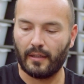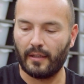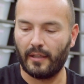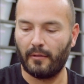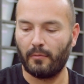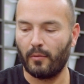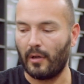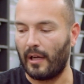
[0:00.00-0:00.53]

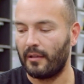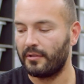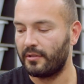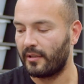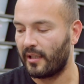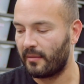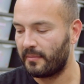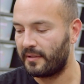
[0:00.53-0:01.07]
It will
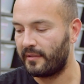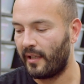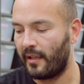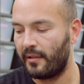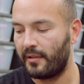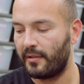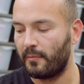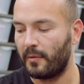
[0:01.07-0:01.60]
also come
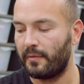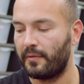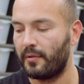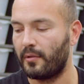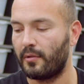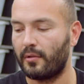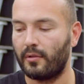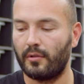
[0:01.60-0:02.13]
standard with
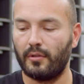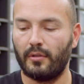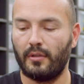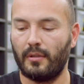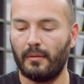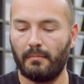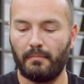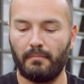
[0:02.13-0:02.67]
your
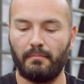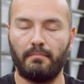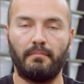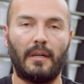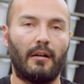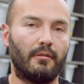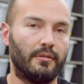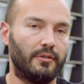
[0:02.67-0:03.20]

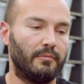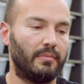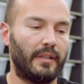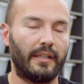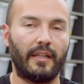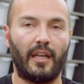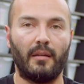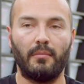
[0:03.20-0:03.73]
power
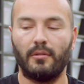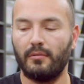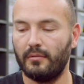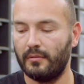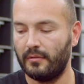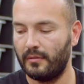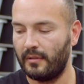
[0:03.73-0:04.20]
supply cable,